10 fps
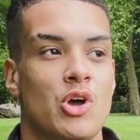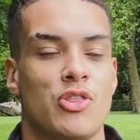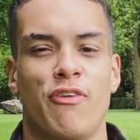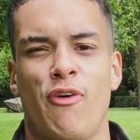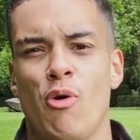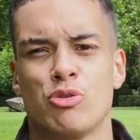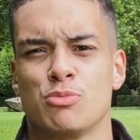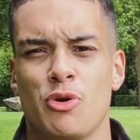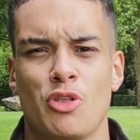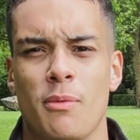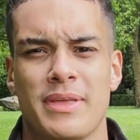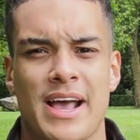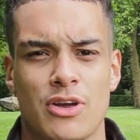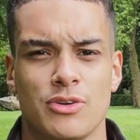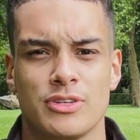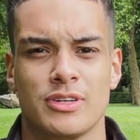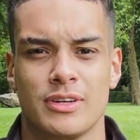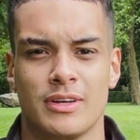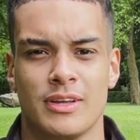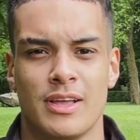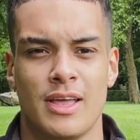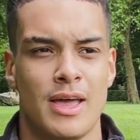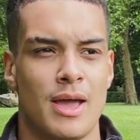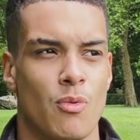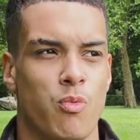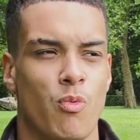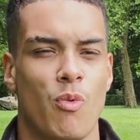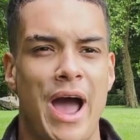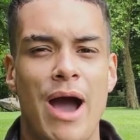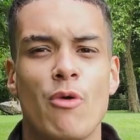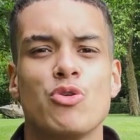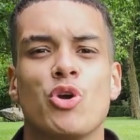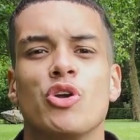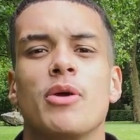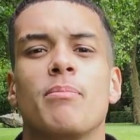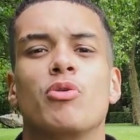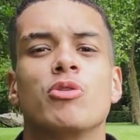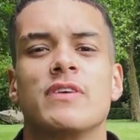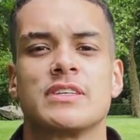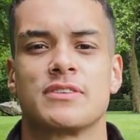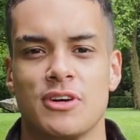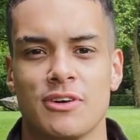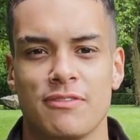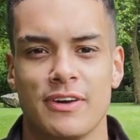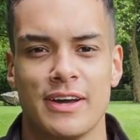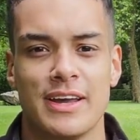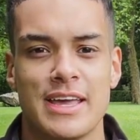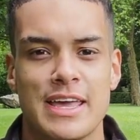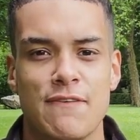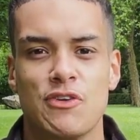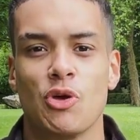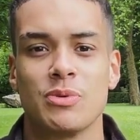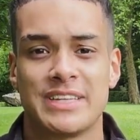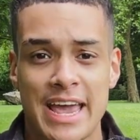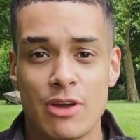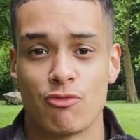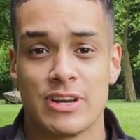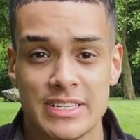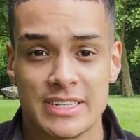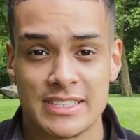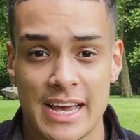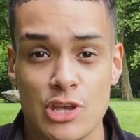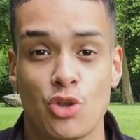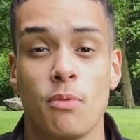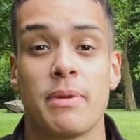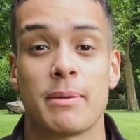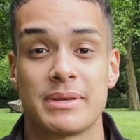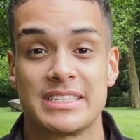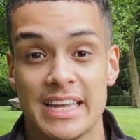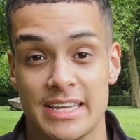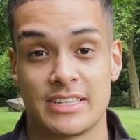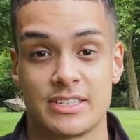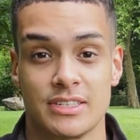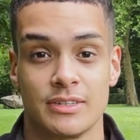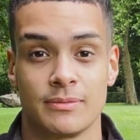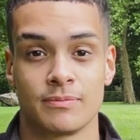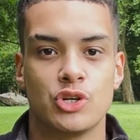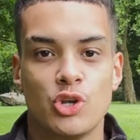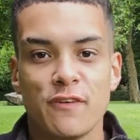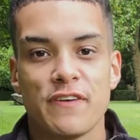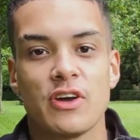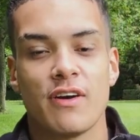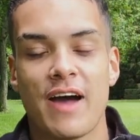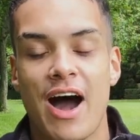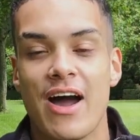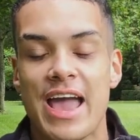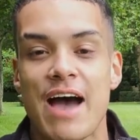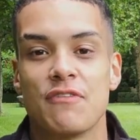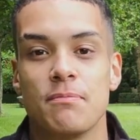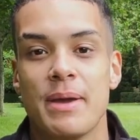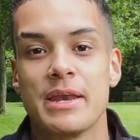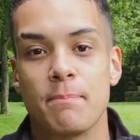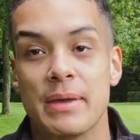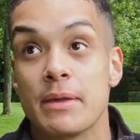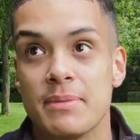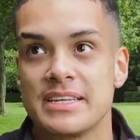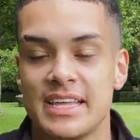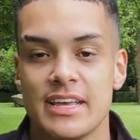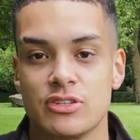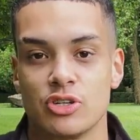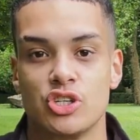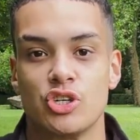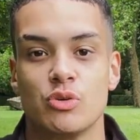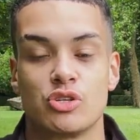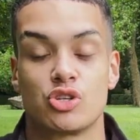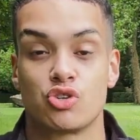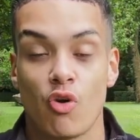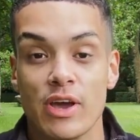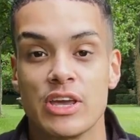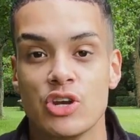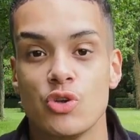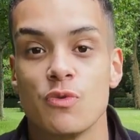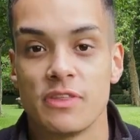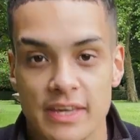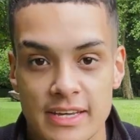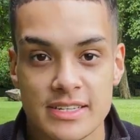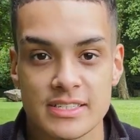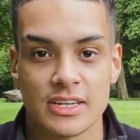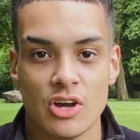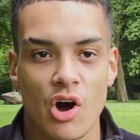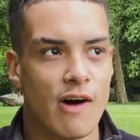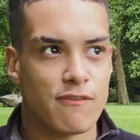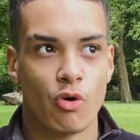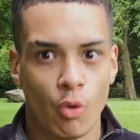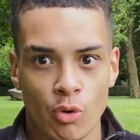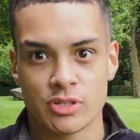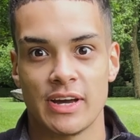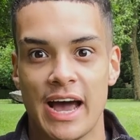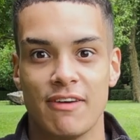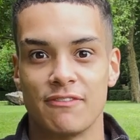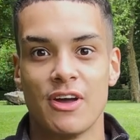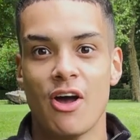The photos might not be that good. How are you going to improve as a photographer if you don't take risks and you don't make mistakes? Do you think I haven't made big mistakes on shoots trying new things? Of course I have.